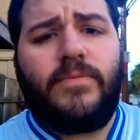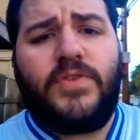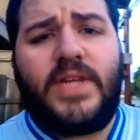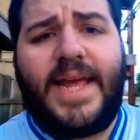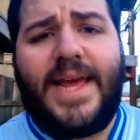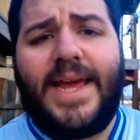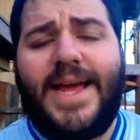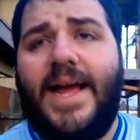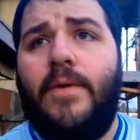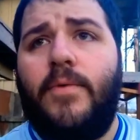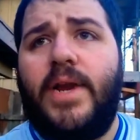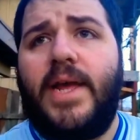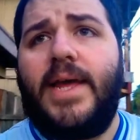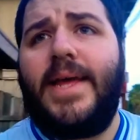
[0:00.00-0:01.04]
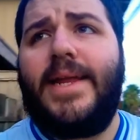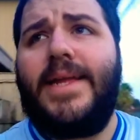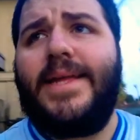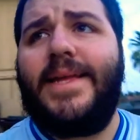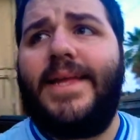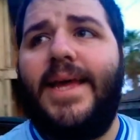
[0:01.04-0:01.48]
Today I went ahead
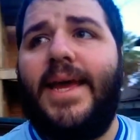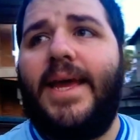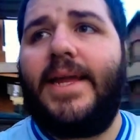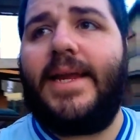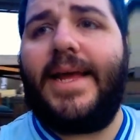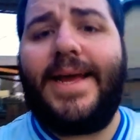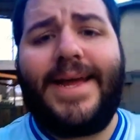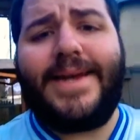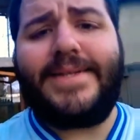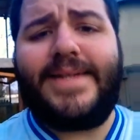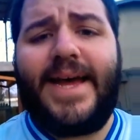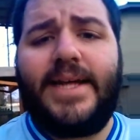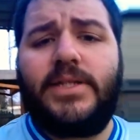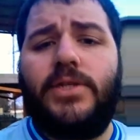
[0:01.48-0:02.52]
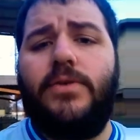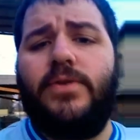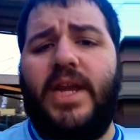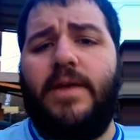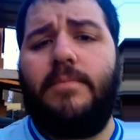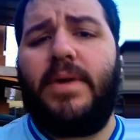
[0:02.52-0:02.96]
and I got a tattoo
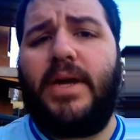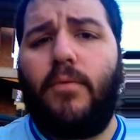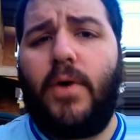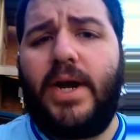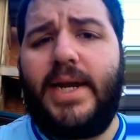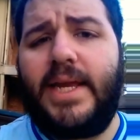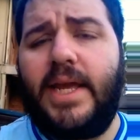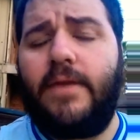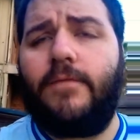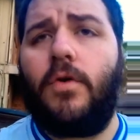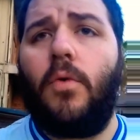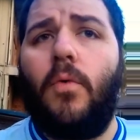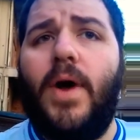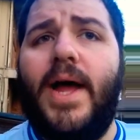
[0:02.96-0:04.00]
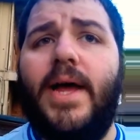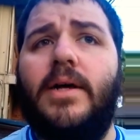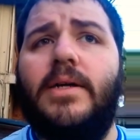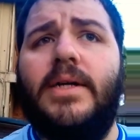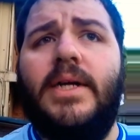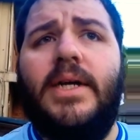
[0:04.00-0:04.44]
that I've been wanting to get for a
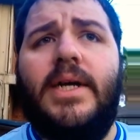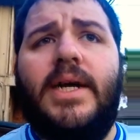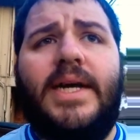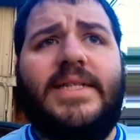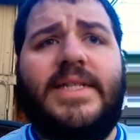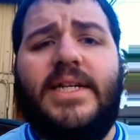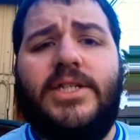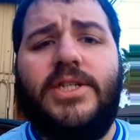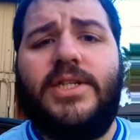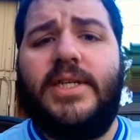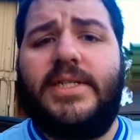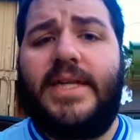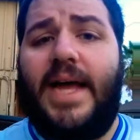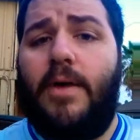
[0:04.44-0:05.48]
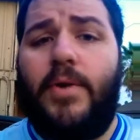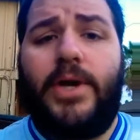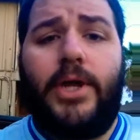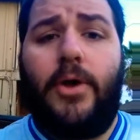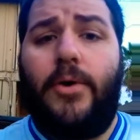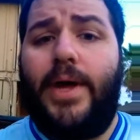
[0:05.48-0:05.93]
while. It's not just because I
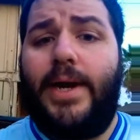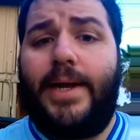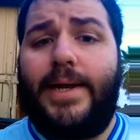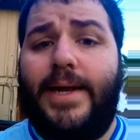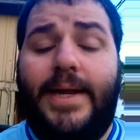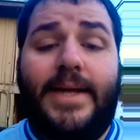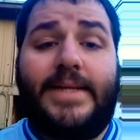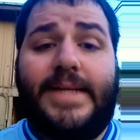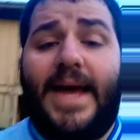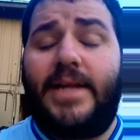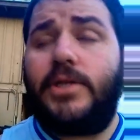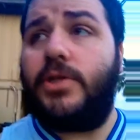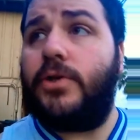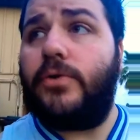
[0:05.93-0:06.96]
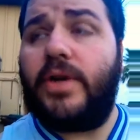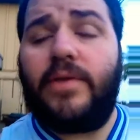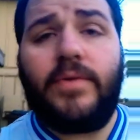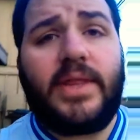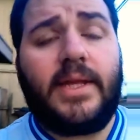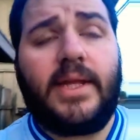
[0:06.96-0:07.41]
wanted to go ahead and get a tattoo and
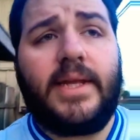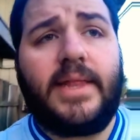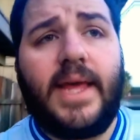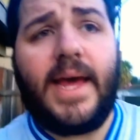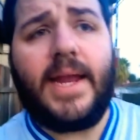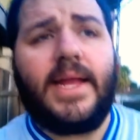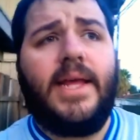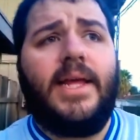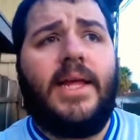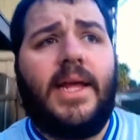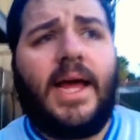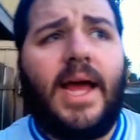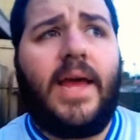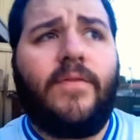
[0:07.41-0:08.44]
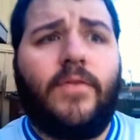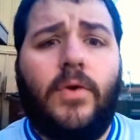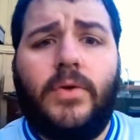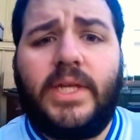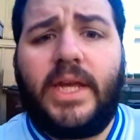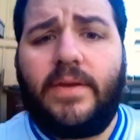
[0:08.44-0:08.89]
everything like that. I've
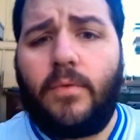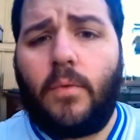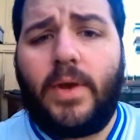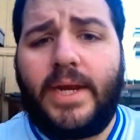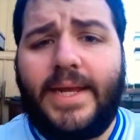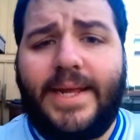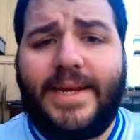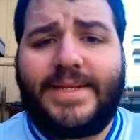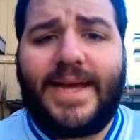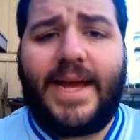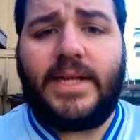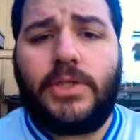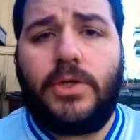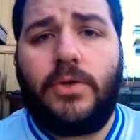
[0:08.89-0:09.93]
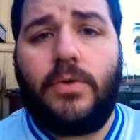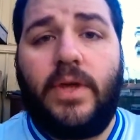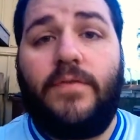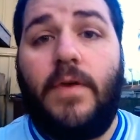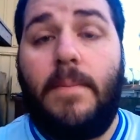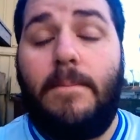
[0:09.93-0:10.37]
only ever wanted to get a tattoo
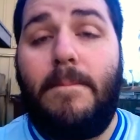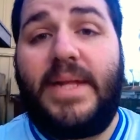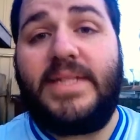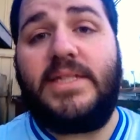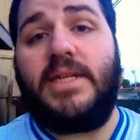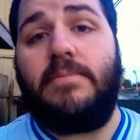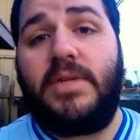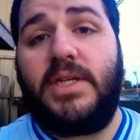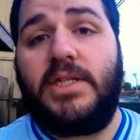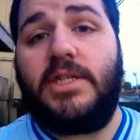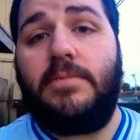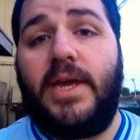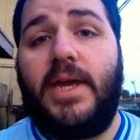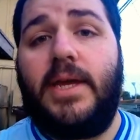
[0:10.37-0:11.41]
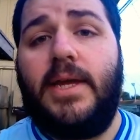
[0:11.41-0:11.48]
if it meant something to me.